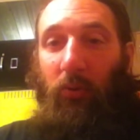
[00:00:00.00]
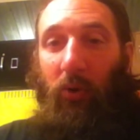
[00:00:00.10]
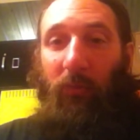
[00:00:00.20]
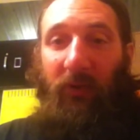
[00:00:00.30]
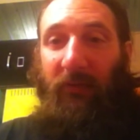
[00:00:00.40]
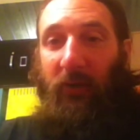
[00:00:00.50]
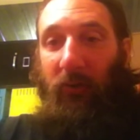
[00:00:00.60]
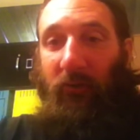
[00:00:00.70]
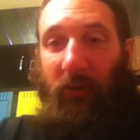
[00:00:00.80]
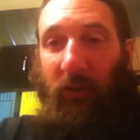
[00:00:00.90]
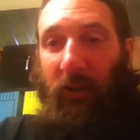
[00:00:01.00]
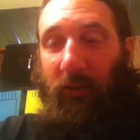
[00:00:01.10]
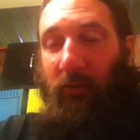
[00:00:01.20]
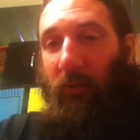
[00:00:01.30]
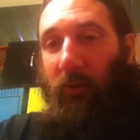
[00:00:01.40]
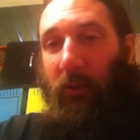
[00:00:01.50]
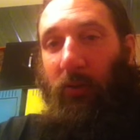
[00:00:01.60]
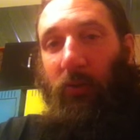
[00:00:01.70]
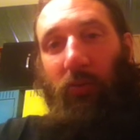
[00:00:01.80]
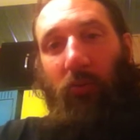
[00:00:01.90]
all my videos on gang stalking.
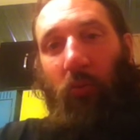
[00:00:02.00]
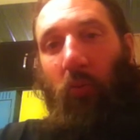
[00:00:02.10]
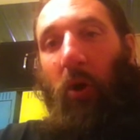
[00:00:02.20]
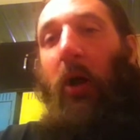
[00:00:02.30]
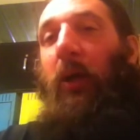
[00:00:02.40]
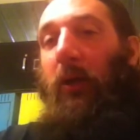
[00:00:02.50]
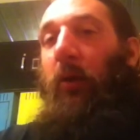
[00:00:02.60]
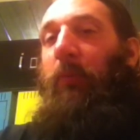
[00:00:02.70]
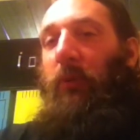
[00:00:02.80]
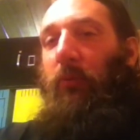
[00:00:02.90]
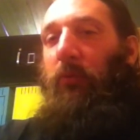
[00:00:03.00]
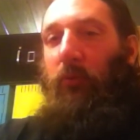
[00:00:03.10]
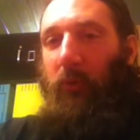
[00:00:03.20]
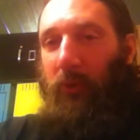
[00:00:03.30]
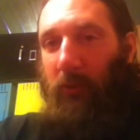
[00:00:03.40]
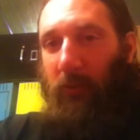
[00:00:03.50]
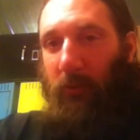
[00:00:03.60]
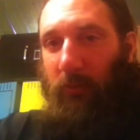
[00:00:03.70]
Why are people doing this?